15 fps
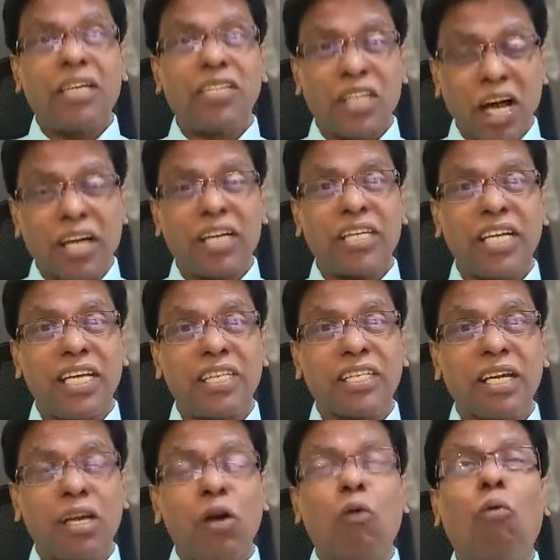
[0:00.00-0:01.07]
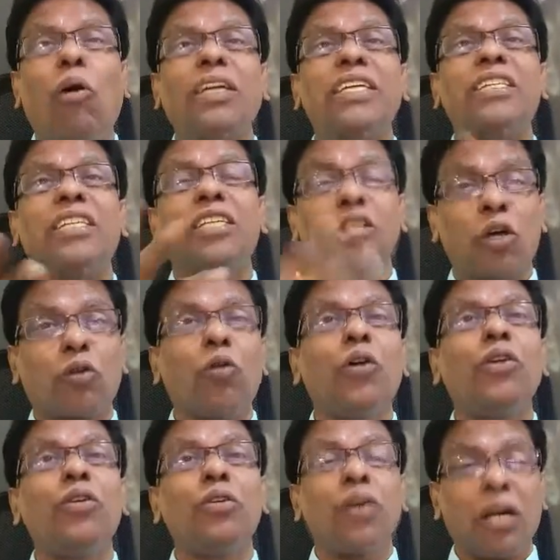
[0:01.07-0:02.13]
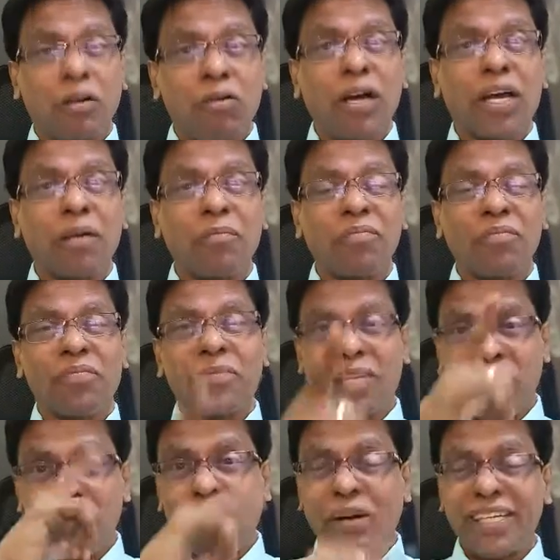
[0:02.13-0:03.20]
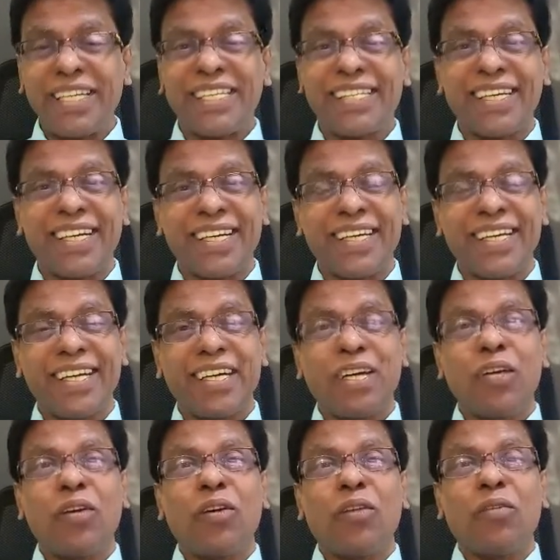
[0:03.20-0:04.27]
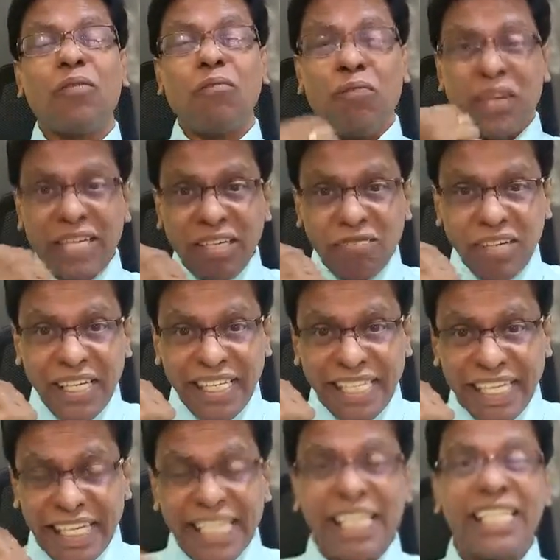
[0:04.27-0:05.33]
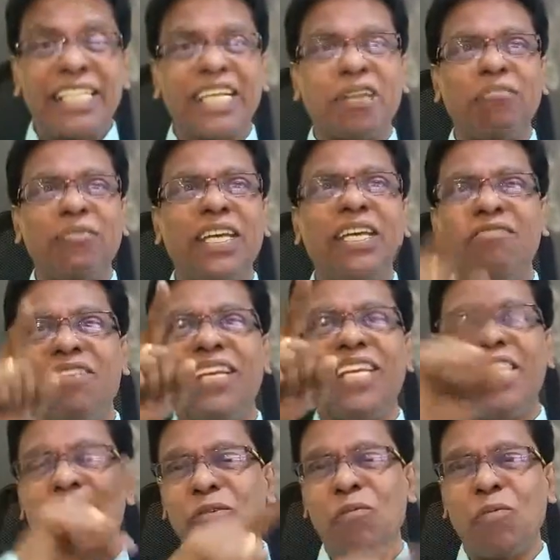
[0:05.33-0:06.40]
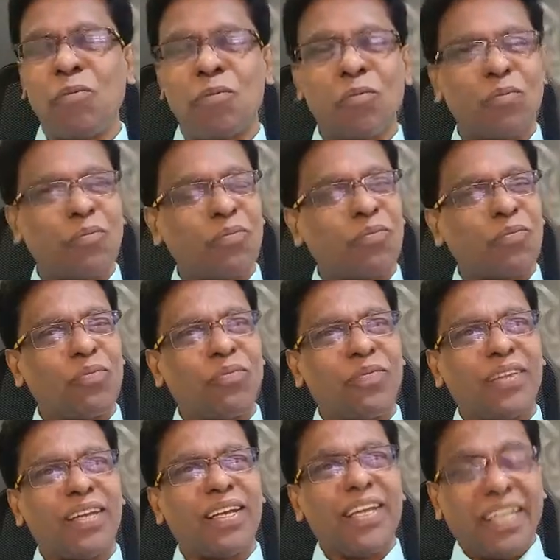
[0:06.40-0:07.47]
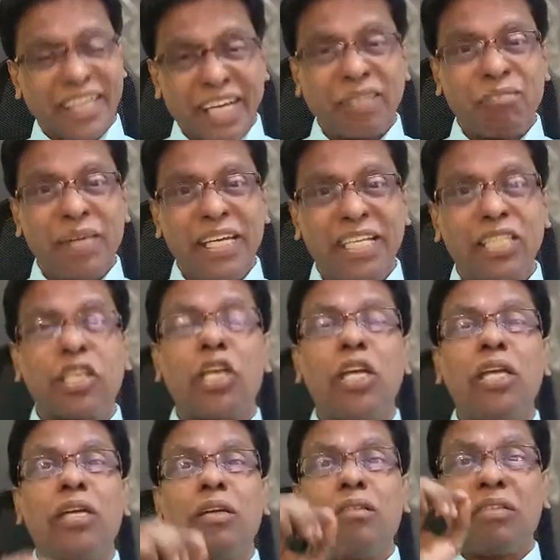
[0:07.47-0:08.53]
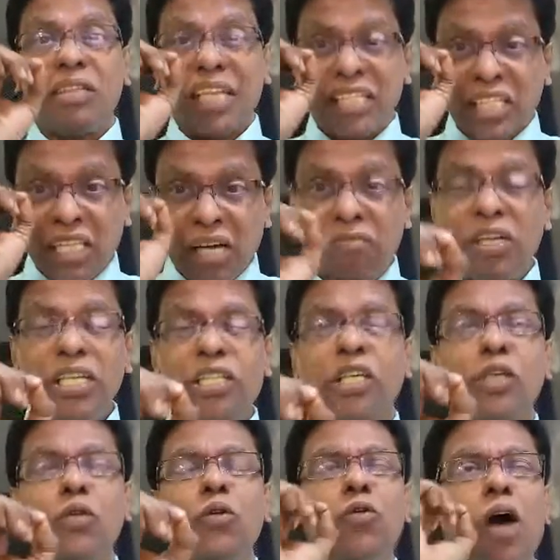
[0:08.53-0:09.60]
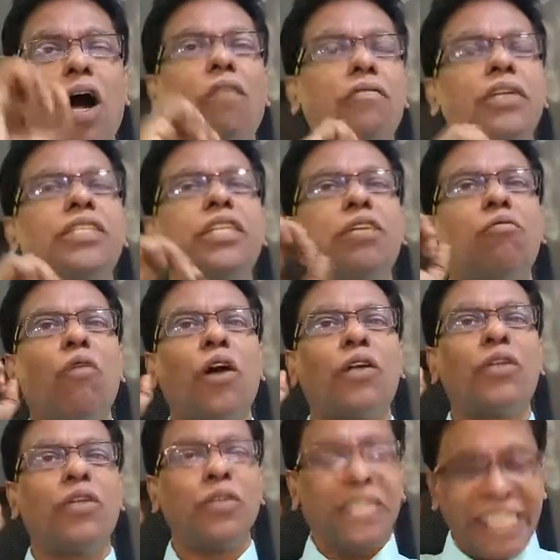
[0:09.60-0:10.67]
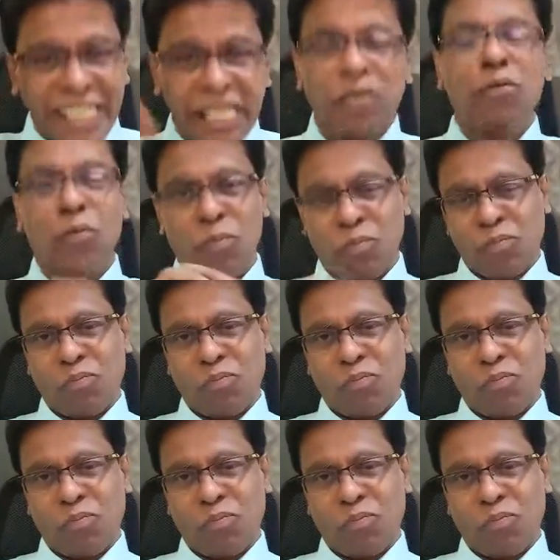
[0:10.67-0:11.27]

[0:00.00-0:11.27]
Socrates, what is it you are going to acquire? You know what he said? When we learn something, we live. That means that 72 hours he wants to live.